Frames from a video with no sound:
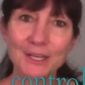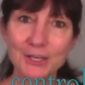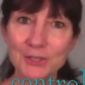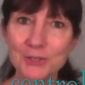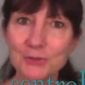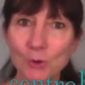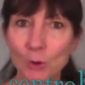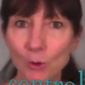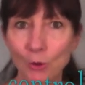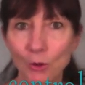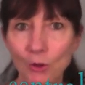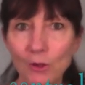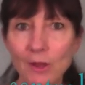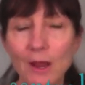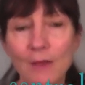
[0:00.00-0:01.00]

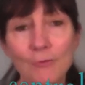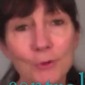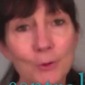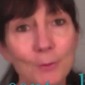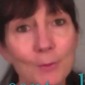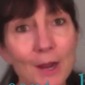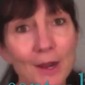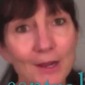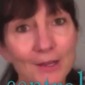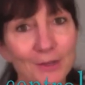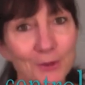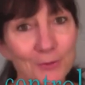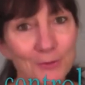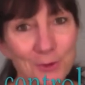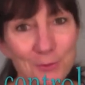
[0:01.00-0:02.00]
control of your mind
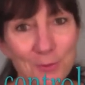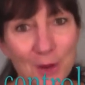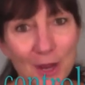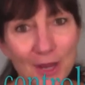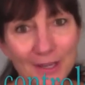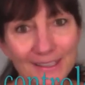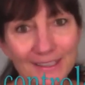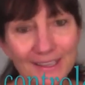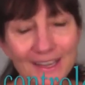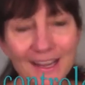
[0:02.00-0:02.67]
over your body.